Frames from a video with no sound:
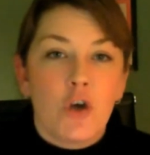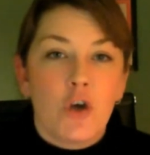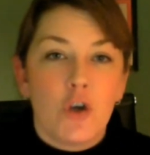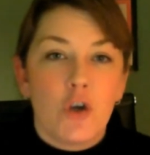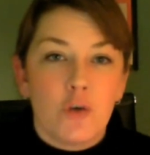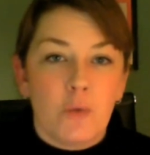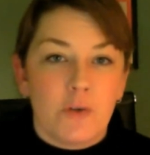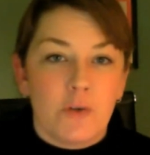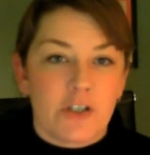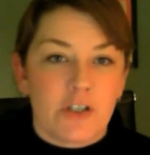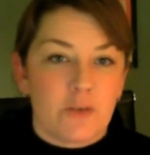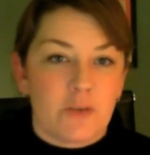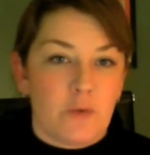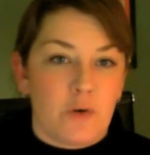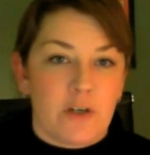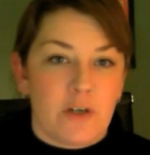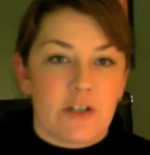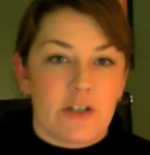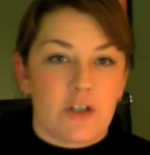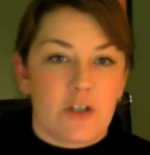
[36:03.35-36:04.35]
Who wants to
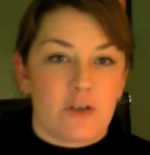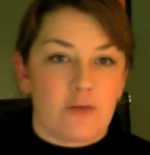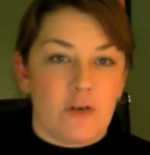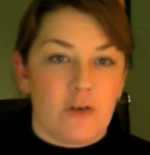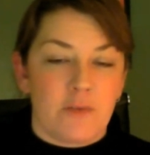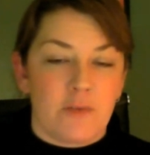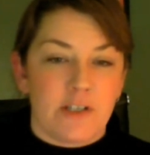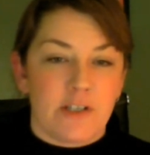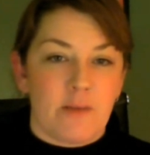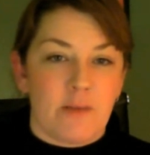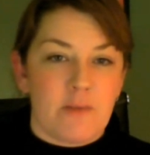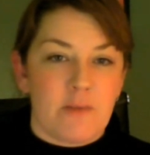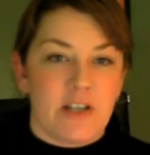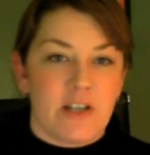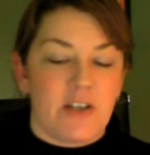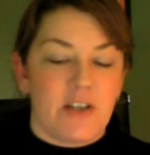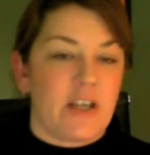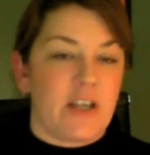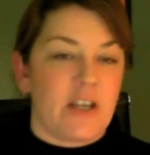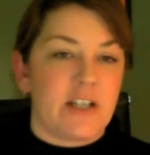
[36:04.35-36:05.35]
walk into a room with somebody
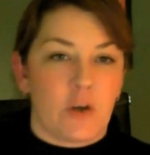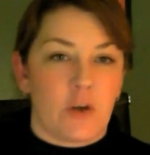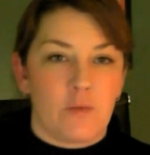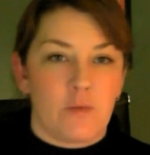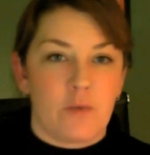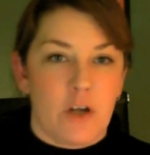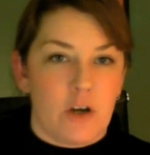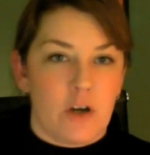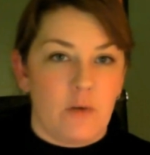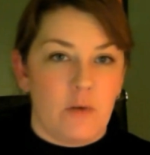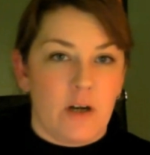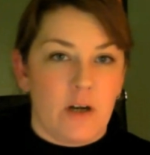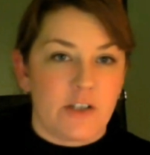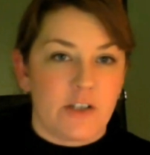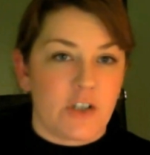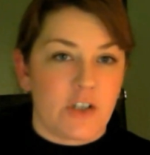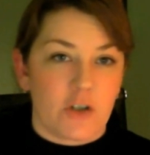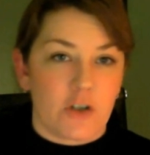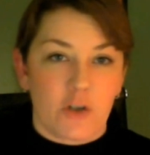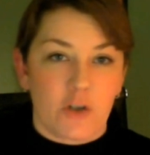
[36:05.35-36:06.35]
that they don't know and
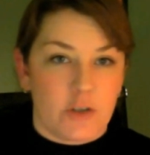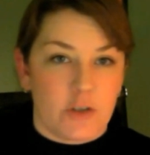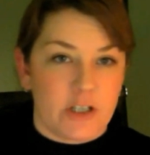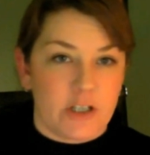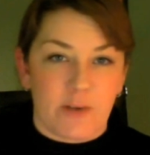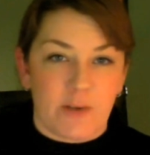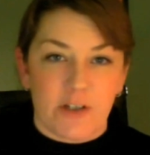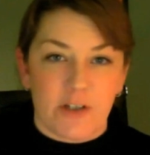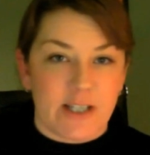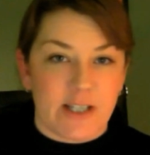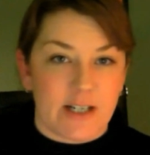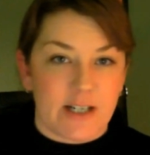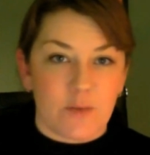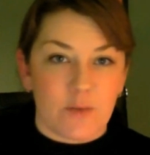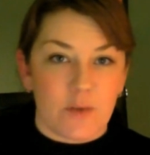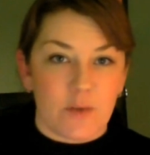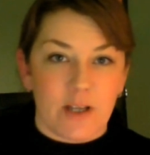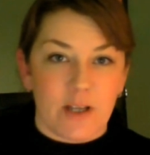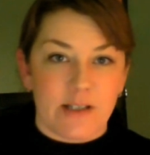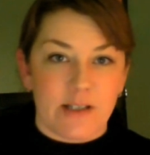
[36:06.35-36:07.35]
start talking about
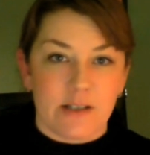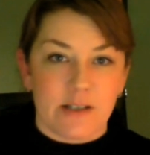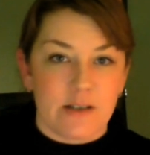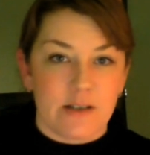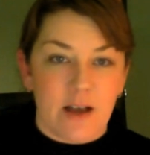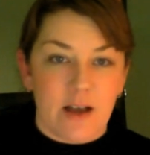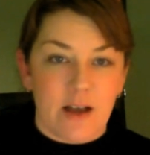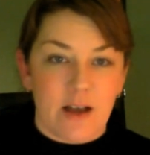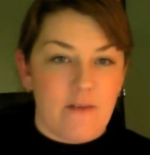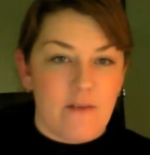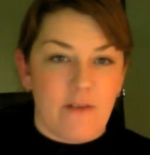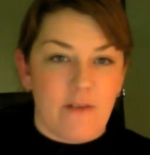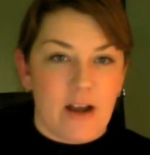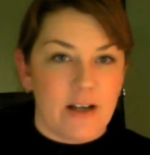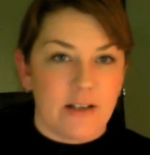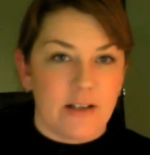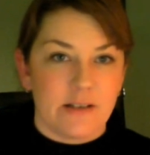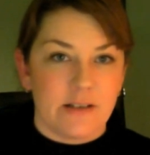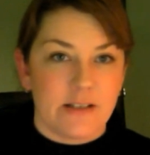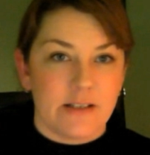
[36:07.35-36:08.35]
sexualized
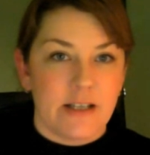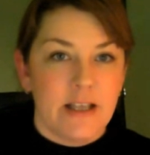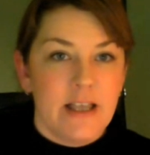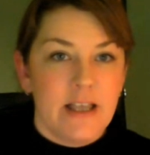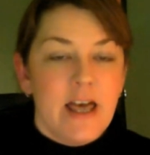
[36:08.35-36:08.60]
violence?